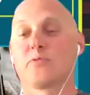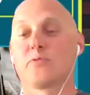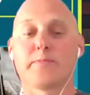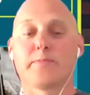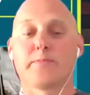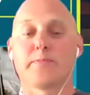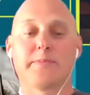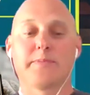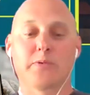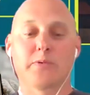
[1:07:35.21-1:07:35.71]

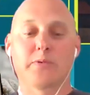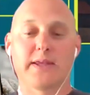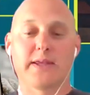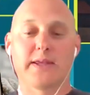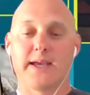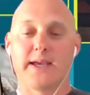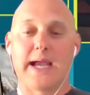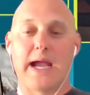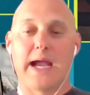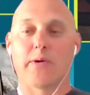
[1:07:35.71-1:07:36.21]
made me
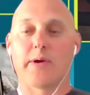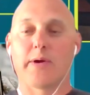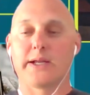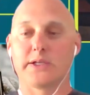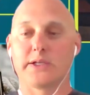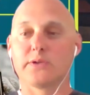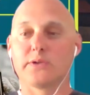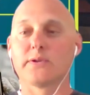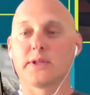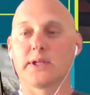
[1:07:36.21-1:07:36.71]
rethink how I
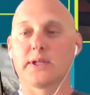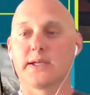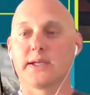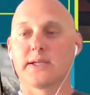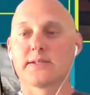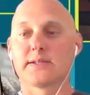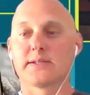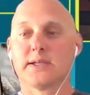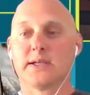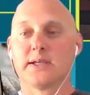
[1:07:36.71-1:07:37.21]
do
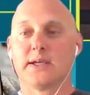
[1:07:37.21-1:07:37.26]
things.